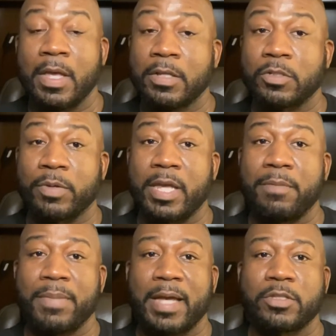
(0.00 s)
So
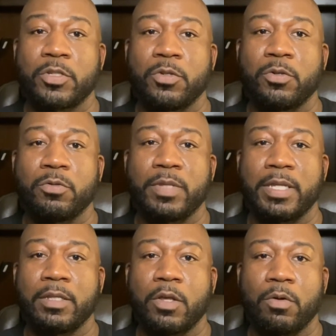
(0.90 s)
getting back to
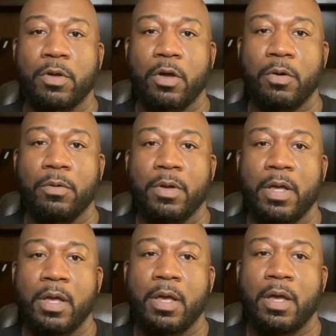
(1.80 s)
the logo.
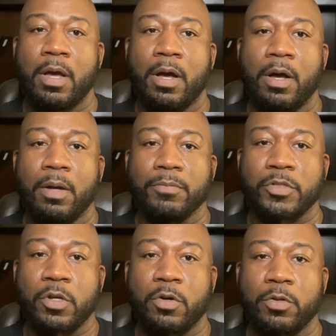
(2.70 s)
Um,
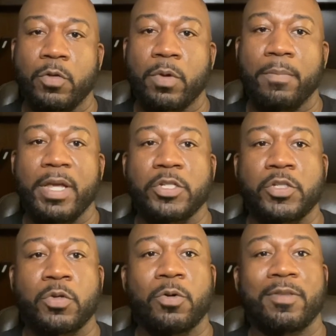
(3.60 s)
so you wanna make
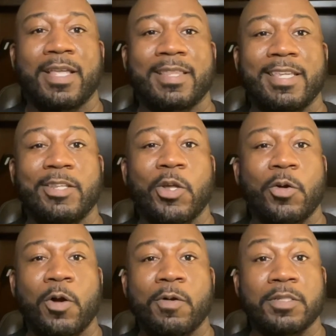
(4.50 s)
sure that the
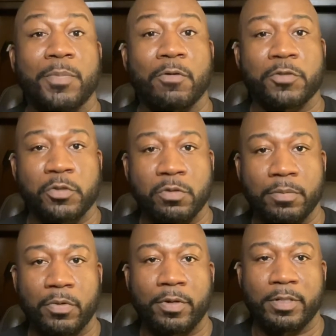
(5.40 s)
logo is both
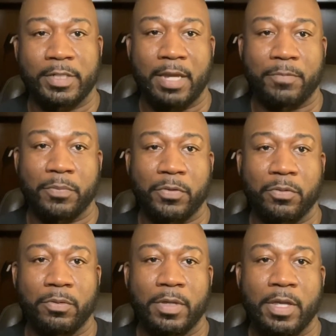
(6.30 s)
suitable and acceptable.
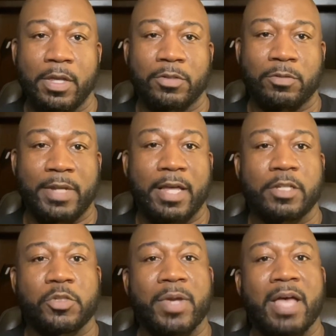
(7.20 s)
So now
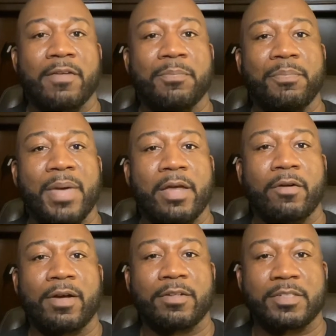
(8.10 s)
that you have a
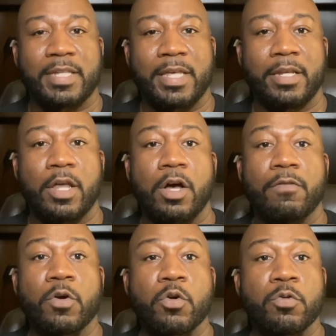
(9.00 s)
better understanding
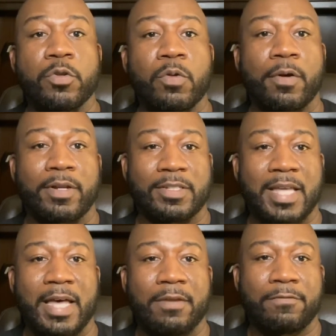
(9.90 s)
of who you are
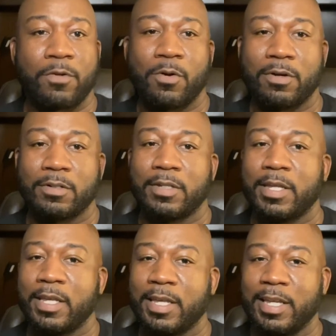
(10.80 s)
designing for,
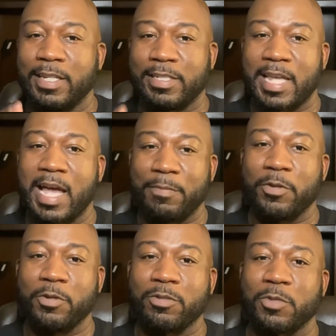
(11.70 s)
it's time to
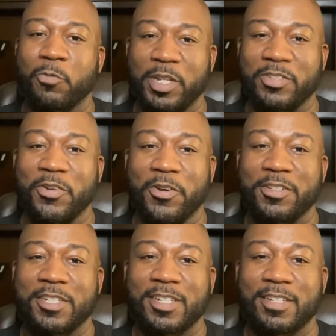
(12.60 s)
do some
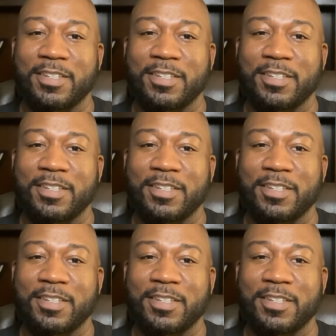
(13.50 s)
research.